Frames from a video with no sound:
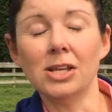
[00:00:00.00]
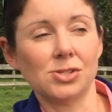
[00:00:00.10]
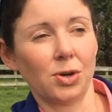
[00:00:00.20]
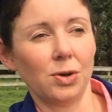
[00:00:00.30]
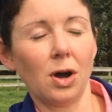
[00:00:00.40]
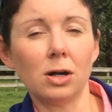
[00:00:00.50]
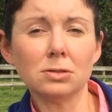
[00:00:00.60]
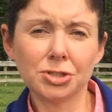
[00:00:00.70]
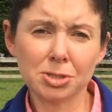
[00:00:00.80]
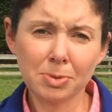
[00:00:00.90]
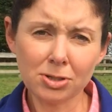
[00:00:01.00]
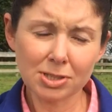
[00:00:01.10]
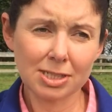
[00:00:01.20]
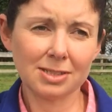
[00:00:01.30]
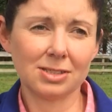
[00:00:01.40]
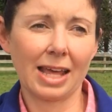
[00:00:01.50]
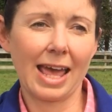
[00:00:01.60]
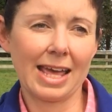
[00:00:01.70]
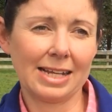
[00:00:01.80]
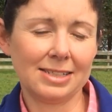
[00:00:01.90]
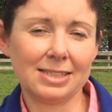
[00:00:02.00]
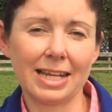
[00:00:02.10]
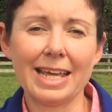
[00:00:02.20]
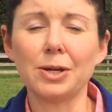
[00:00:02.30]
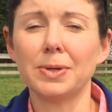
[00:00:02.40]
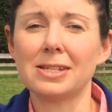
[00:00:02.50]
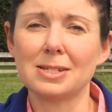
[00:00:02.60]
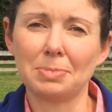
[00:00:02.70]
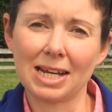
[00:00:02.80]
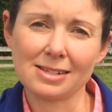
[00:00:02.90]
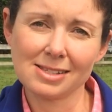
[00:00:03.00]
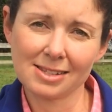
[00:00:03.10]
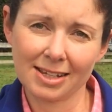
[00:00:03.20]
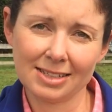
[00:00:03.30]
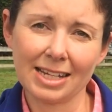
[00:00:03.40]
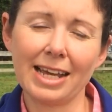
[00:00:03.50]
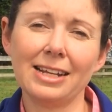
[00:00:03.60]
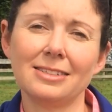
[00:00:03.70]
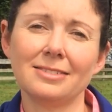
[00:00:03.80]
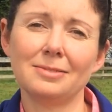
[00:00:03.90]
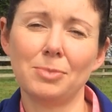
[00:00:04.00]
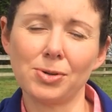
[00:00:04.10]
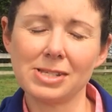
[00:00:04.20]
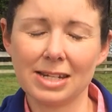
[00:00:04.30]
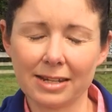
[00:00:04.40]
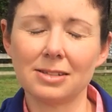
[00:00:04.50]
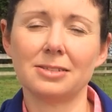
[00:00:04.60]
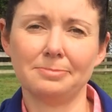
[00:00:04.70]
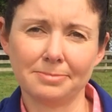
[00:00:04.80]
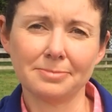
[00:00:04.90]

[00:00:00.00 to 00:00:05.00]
So Ultramox and Equest Plus contain moxidectin.